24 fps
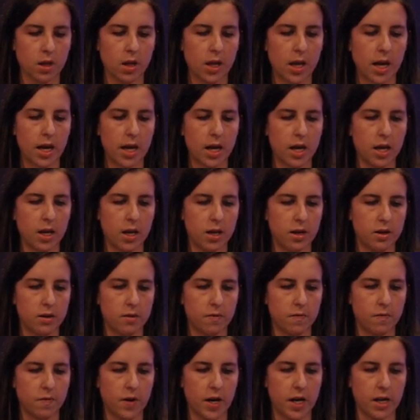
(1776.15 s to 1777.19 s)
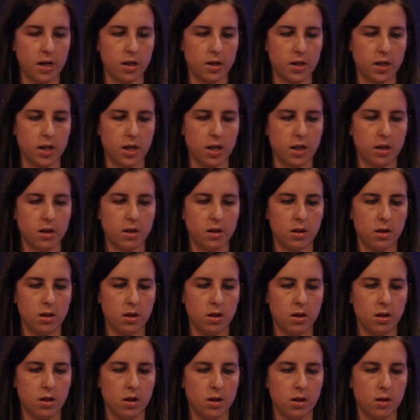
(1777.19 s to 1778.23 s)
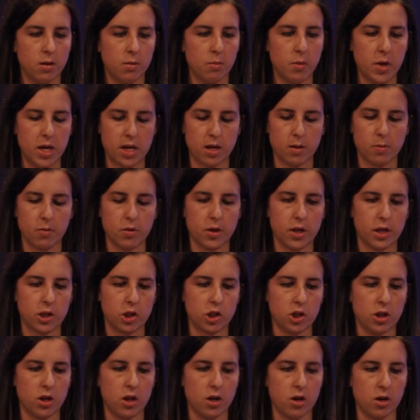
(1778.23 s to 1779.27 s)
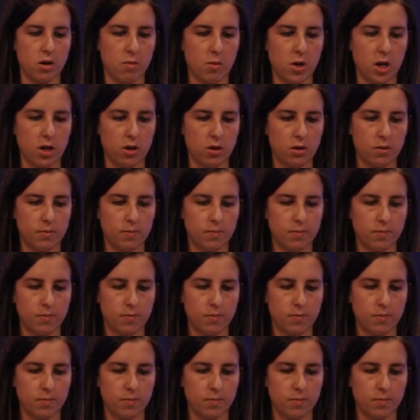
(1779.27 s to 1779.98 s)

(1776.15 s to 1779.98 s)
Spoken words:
And finally, make a prediction on our model.